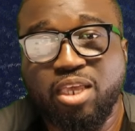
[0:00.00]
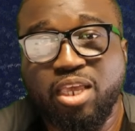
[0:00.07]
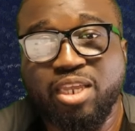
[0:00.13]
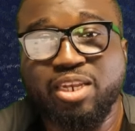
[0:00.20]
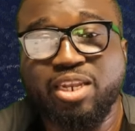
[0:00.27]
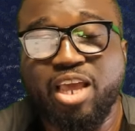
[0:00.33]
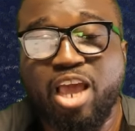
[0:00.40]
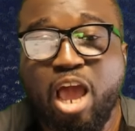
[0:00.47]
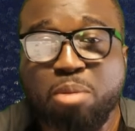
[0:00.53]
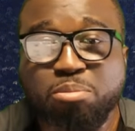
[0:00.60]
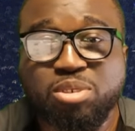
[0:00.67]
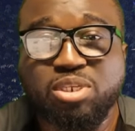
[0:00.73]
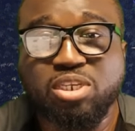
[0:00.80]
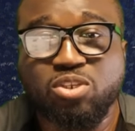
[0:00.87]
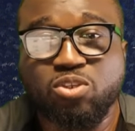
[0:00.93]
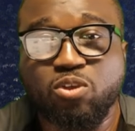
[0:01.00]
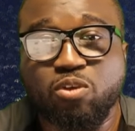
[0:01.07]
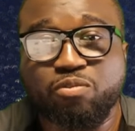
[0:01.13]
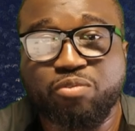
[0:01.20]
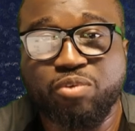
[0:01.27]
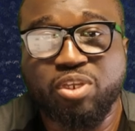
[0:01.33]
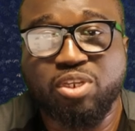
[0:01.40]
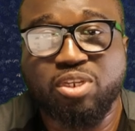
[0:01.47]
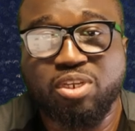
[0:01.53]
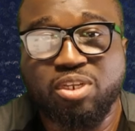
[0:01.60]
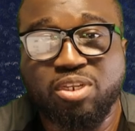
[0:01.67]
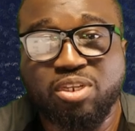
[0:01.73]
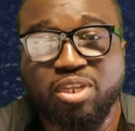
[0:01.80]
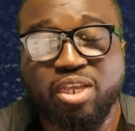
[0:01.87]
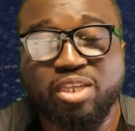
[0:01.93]
in the absence of it,
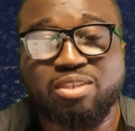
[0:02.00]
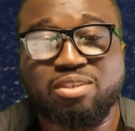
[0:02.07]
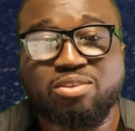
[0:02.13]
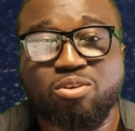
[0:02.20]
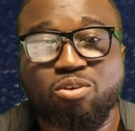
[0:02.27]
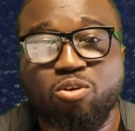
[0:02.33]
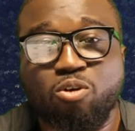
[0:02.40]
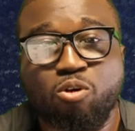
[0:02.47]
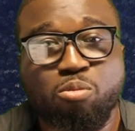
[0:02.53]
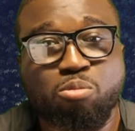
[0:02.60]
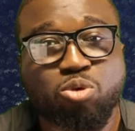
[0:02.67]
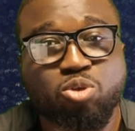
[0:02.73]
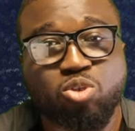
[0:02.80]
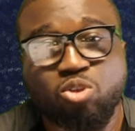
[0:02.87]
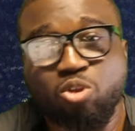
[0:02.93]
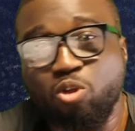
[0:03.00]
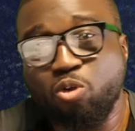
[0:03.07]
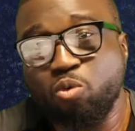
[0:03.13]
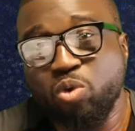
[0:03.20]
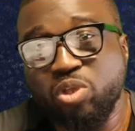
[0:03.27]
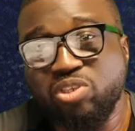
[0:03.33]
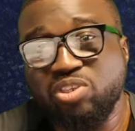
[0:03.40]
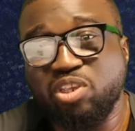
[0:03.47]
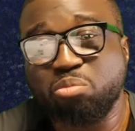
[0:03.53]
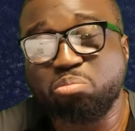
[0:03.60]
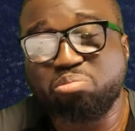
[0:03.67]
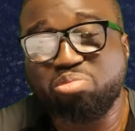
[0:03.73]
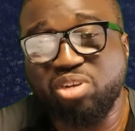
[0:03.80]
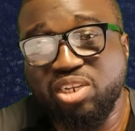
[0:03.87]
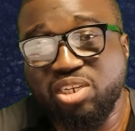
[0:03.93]
there's almost always a
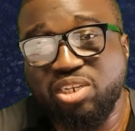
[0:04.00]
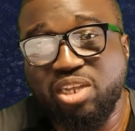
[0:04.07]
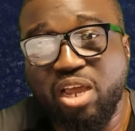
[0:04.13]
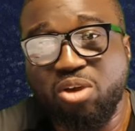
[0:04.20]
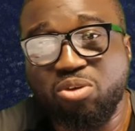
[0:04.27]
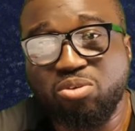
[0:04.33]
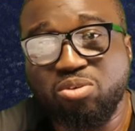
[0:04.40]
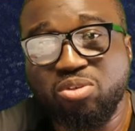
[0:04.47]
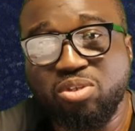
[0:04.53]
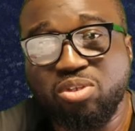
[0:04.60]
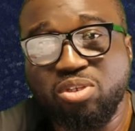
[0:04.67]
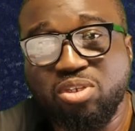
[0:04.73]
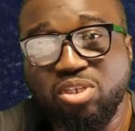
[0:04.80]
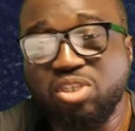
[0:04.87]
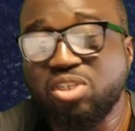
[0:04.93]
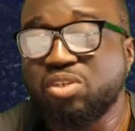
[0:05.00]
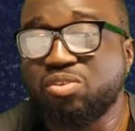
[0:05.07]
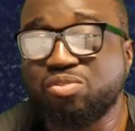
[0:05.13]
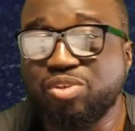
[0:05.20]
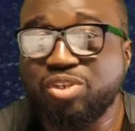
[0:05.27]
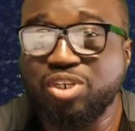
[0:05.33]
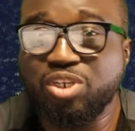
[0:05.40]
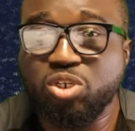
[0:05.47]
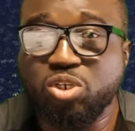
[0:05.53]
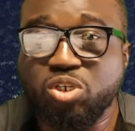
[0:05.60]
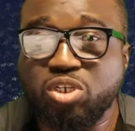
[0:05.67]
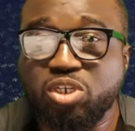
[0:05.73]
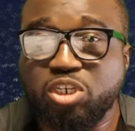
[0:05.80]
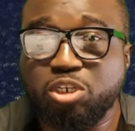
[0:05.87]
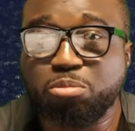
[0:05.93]
breakdown in the
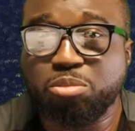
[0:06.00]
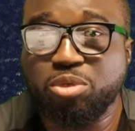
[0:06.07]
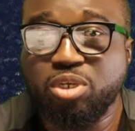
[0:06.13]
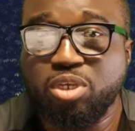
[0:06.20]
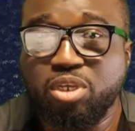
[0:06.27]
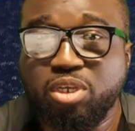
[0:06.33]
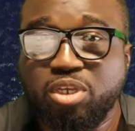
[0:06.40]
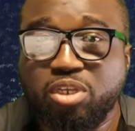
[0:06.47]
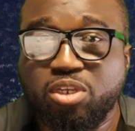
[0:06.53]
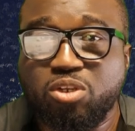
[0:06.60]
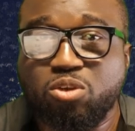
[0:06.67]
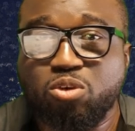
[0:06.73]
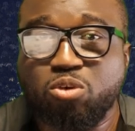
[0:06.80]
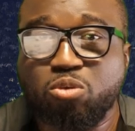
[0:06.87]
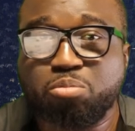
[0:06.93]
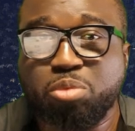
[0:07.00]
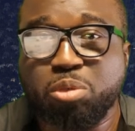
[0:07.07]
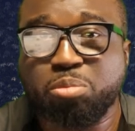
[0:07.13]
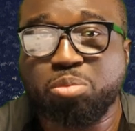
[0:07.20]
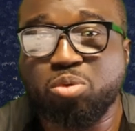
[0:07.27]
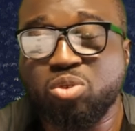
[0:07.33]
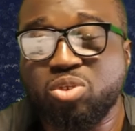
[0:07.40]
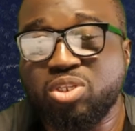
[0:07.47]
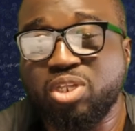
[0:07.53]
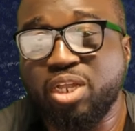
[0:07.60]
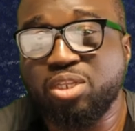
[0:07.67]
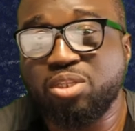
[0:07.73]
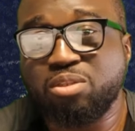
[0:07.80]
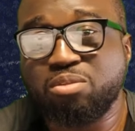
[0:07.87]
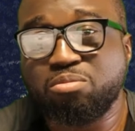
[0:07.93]
relationship, you know, people
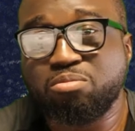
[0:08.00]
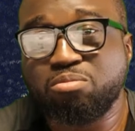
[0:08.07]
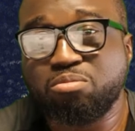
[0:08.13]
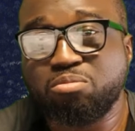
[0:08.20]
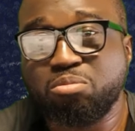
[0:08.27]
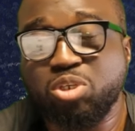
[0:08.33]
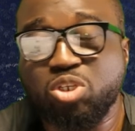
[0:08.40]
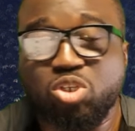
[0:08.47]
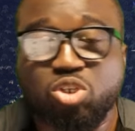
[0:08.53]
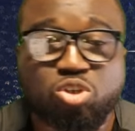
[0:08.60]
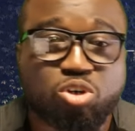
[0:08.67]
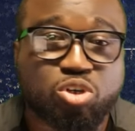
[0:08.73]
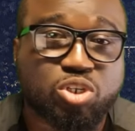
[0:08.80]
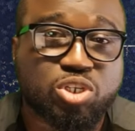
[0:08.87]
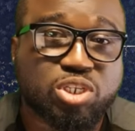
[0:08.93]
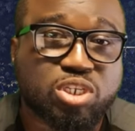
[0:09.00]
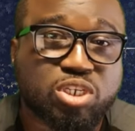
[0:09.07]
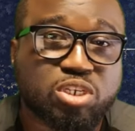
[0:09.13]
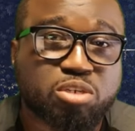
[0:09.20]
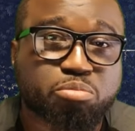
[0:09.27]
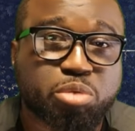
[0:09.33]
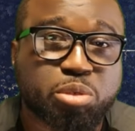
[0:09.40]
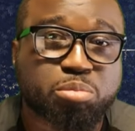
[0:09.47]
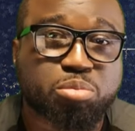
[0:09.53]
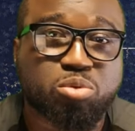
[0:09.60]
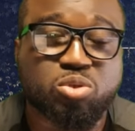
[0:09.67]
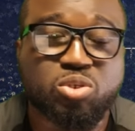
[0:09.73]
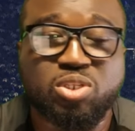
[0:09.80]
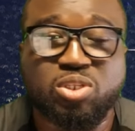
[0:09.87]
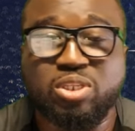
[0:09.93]
start mistrusting,
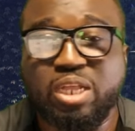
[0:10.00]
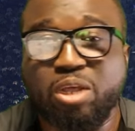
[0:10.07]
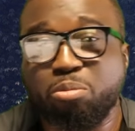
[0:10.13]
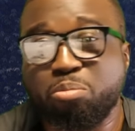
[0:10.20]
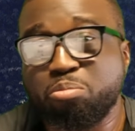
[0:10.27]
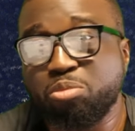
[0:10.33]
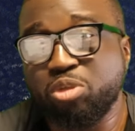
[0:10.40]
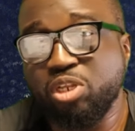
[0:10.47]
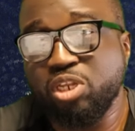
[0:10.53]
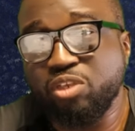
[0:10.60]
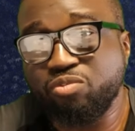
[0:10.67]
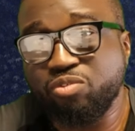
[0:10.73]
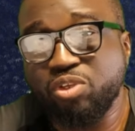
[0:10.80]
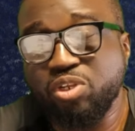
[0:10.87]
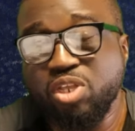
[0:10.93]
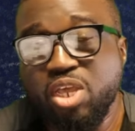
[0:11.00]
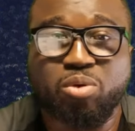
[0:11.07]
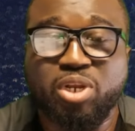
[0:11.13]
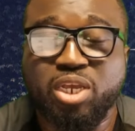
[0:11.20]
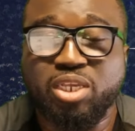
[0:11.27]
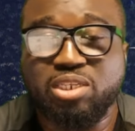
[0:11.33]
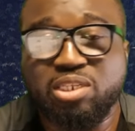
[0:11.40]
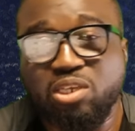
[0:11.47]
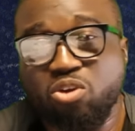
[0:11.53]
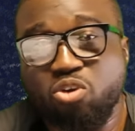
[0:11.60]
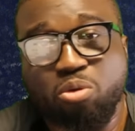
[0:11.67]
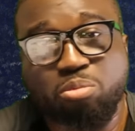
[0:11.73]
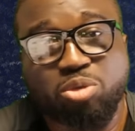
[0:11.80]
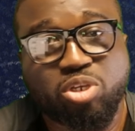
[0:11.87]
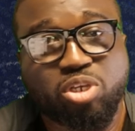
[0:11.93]
people start believing. When I say
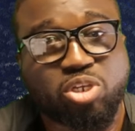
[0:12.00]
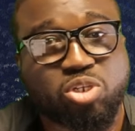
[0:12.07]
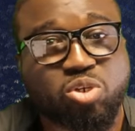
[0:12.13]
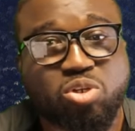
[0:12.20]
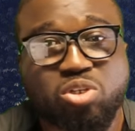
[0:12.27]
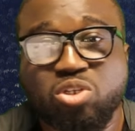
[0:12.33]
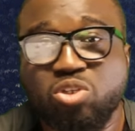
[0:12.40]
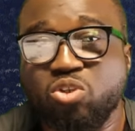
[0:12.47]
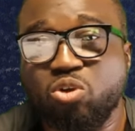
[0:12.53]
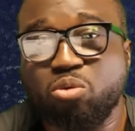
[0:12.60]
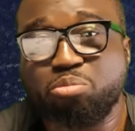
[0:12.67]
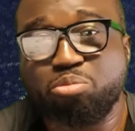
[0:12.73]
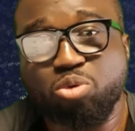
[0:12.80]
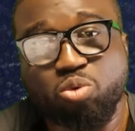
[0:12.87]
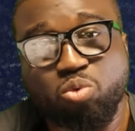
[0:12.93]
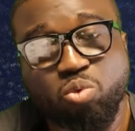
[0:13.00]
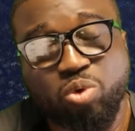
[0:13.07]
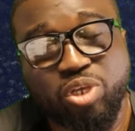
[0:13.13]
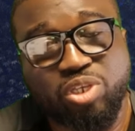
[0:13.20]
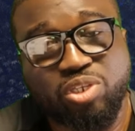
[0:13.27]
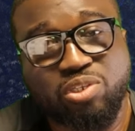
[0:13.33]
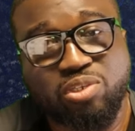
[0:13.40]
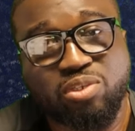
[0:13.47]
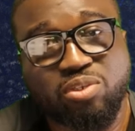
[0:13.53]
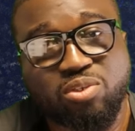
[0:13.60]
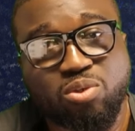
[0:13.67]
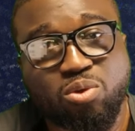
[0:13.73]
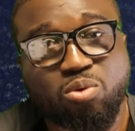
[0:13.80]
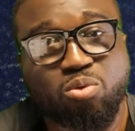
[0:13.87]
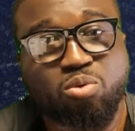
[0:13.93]
communication is on both ways,
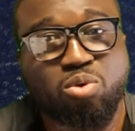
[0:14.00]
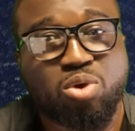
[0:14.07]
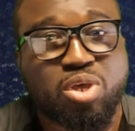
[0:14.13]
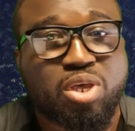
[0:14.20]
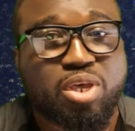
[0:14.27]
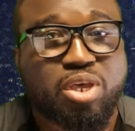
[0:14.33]
so